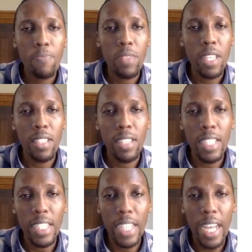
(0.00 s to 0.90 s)
there's
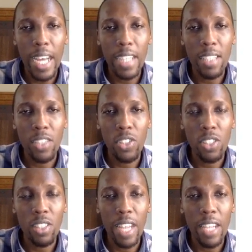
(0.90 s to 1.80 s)
data analyst
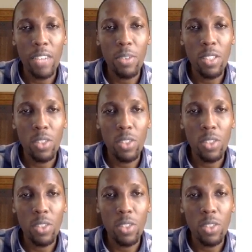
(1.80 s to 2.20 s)
salary.